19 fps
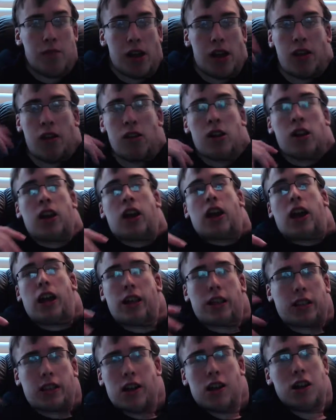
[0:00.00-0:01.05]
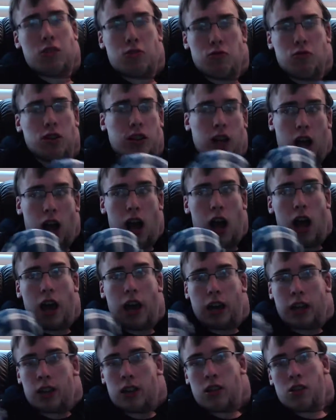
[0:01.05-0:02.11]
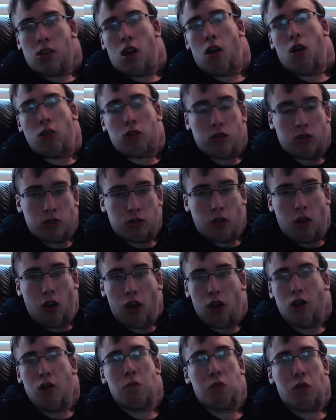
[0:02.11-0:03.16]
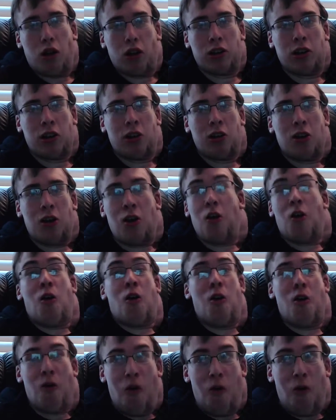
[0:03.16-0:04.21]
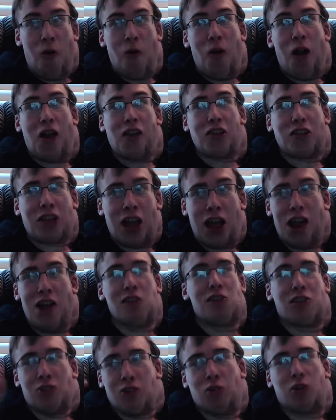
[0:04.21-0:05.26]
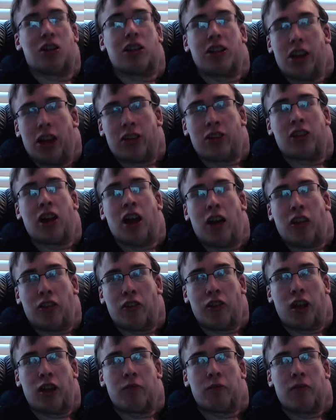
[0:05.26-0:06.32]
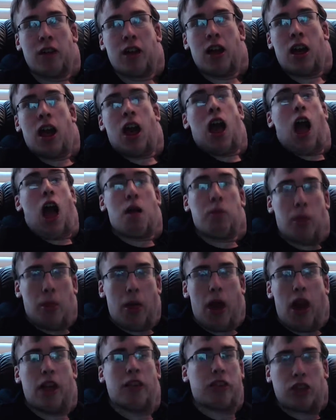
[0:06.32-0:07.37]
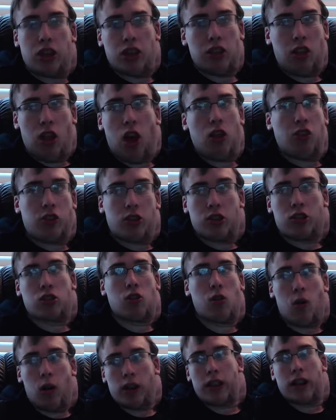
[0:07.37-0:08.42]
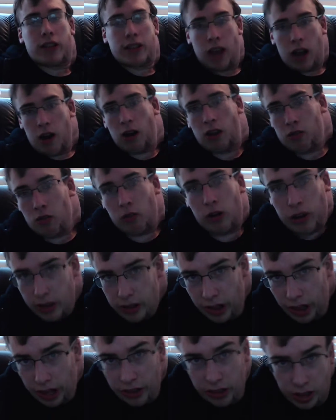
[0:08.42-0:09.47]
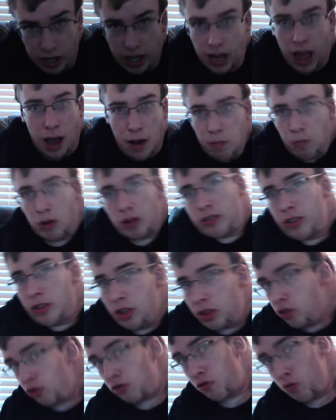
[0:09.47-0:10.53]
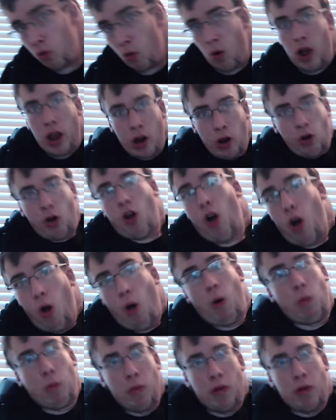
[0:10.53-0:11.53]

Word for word: Now, in Sakura's eyes, Naruto's her little brother, who has a terrorist organization after him. And my man Sheila just joined a terrorist organization and wants to destroy her home.